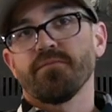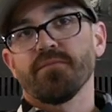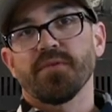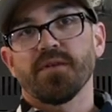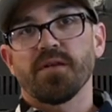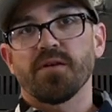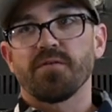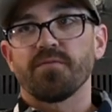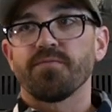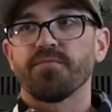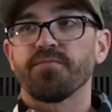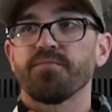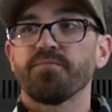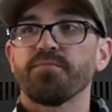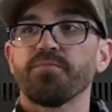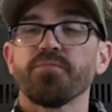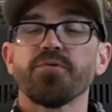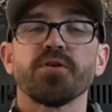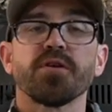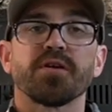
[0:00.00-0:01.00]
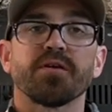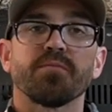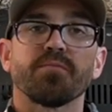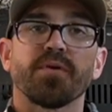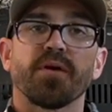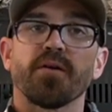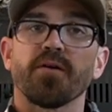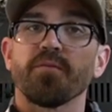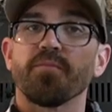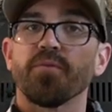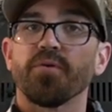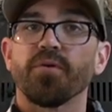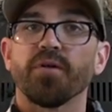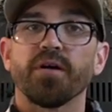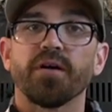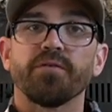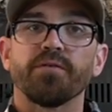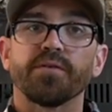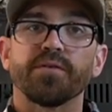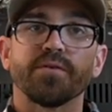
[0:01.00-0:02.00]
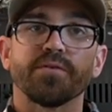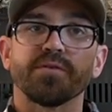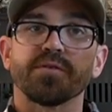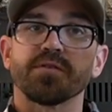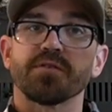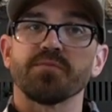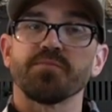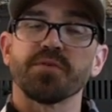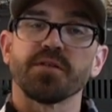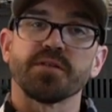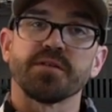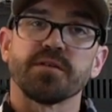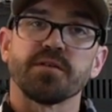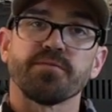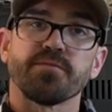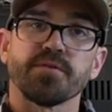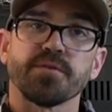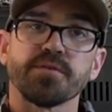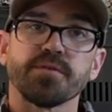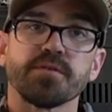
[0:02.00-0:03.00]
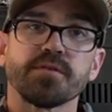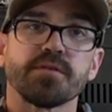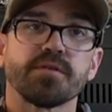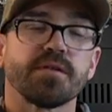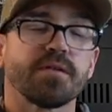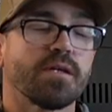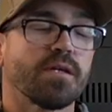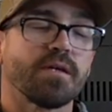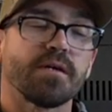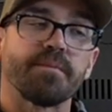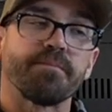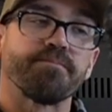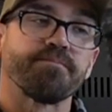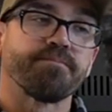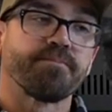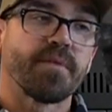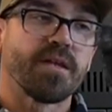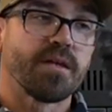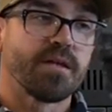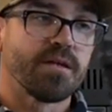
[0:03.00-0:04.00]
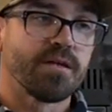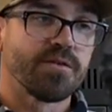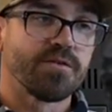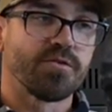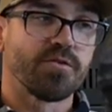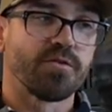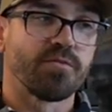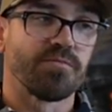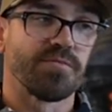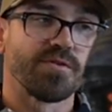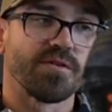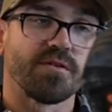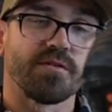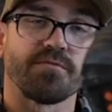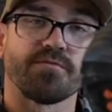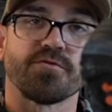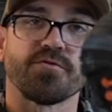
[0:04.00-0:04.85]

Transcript: they're pretty comparable. I haven't noticed a big difference in terms of